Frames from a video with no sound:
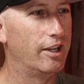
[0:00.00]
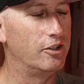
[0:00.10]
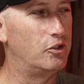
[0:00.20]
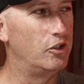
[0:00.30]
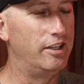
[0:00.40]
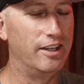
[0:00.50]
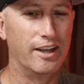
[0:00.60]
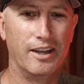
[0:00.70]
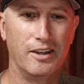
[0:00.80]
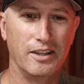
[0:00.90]
she
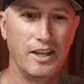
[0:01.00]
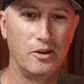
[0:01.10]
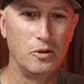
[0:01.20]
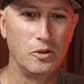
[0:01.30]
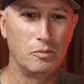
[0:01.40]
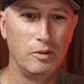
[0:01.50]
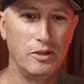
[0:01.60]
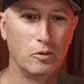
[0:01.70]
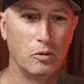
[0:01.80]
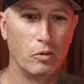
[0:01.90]
introduced me
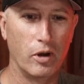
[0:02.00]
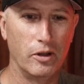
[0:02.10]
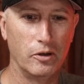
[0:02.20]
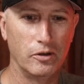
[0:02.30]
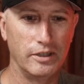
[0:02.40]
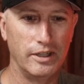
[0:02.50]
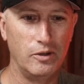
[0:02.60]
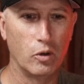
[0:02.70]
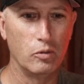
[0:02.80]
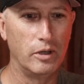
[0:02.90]
to her brother in
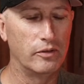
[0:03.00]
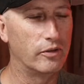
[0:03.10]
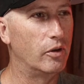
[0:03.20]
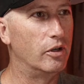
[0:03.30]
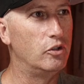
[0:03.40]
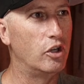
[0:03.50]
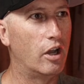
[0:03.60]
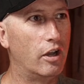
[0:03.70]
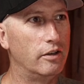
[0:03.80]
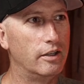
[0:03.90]
northern Minnesota,
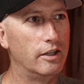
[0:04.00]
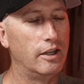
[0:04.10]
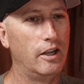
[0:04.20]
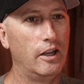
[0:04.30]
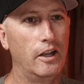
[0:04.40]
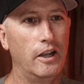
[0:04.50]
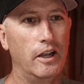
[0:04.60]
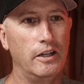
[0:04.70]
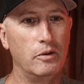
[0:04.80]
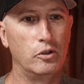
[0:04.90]
John,
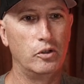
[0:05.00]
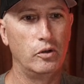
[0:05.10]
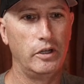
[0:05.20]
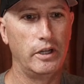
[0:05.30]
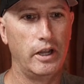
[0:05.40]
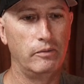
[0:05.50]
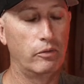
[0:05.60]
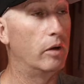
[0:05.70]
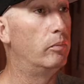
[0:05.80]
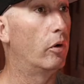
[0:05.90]
and he was shooting a
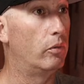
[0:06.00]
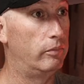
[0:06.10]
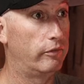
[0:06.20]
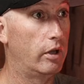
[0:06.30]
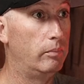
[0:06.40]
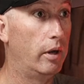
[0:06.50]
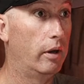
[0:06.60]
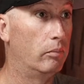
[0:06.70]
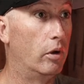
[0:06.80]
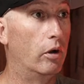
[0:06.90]
Fred
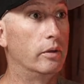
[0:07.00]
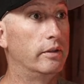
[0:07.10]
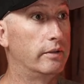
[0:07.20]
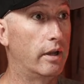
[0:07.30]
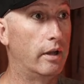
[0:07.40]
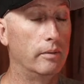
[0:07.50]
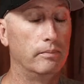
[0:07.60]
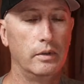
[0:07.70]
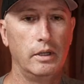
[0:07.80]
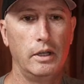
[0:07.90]
Bear bow at the time.
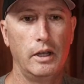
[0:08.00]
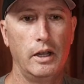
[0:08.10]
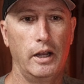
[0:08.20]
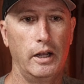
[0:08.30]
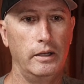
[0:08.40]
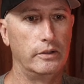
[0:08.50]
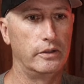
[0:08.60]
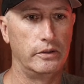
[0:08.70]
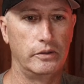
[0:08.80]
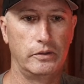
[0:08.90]
And this
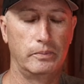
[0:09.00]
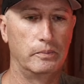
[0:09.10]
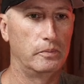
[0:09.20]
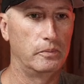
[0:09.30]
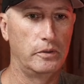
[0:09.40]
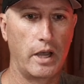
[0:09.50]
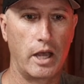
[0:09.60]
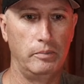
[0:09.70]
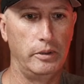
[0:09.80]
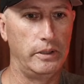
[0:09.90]
has got
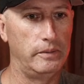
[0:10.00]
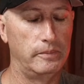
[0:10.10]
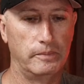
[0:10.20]
to be,